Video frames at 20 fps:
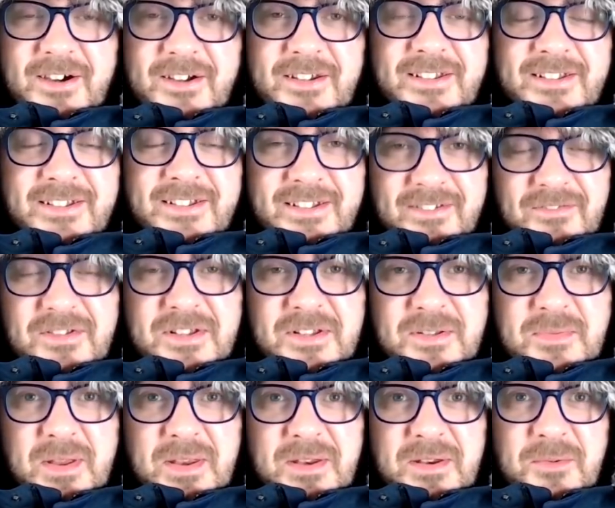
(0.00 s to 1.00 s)
I'd love to
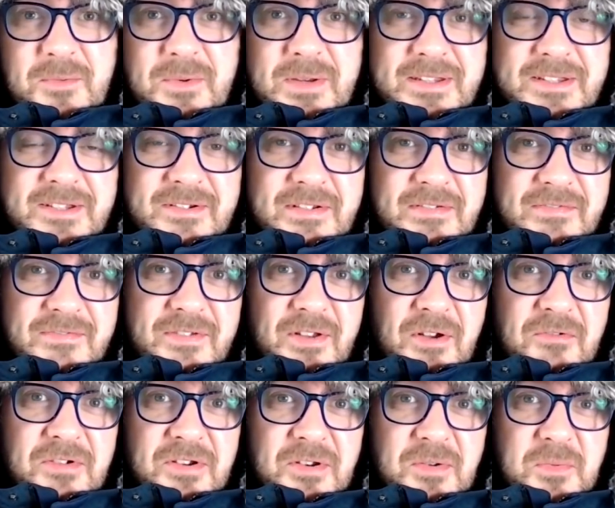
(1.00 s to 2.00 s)
spend a winter in
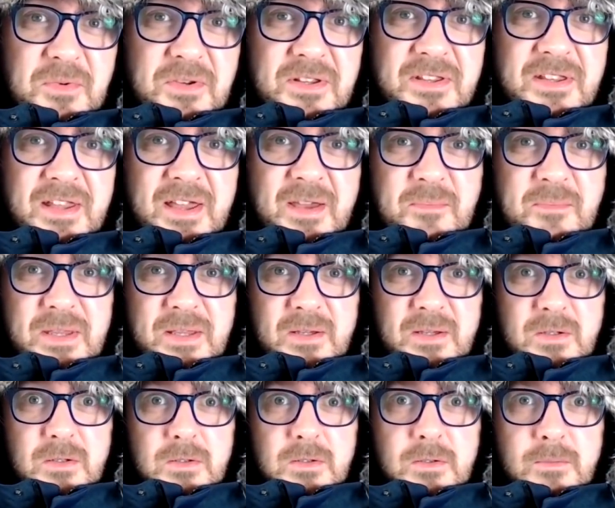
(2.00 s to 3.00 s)
Florida, wouldn't that be
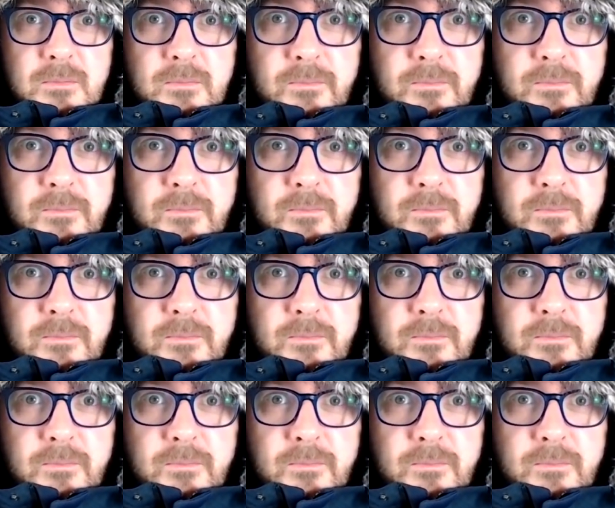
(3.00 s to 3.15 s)
good?